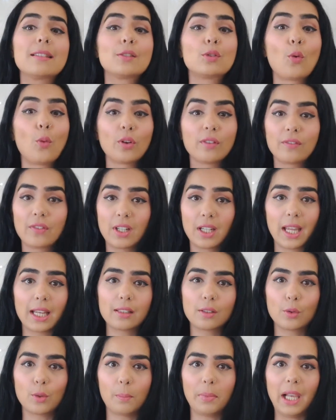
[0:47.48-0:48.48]
don't
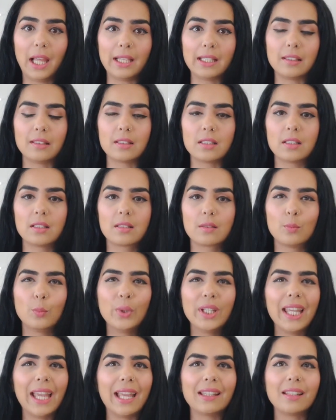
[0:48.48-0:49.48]
forget to apply this.
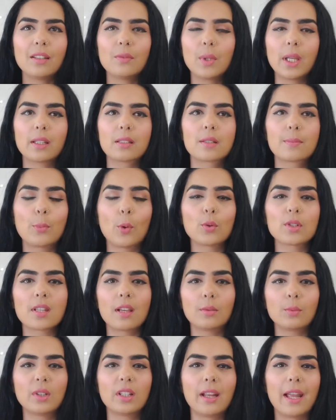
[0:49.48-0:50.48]
We anyway expose
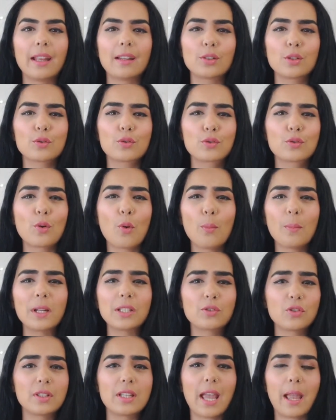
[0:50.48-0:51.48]
our hair to so
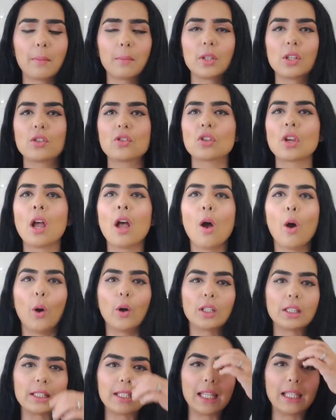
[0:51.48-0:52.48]
much damage
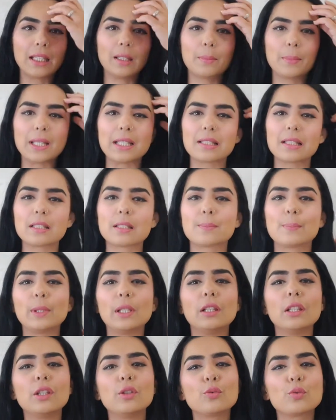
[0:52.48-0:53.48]
on a daily basis.
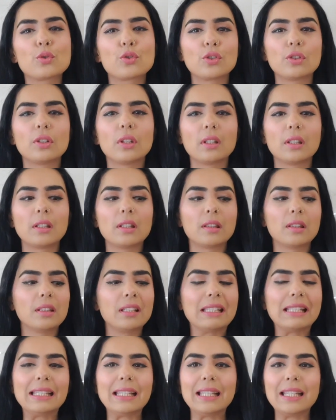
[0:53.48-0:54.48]
Pollution,
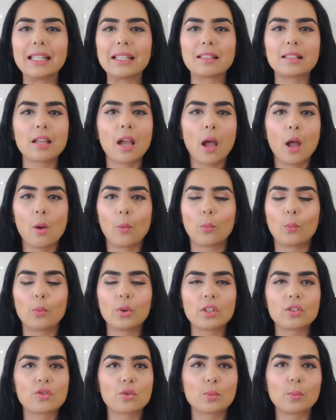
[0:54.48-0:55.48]
the heat
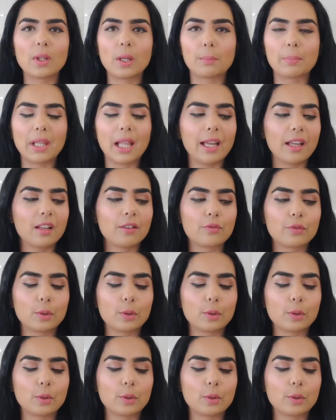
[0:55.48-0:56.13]
which we apply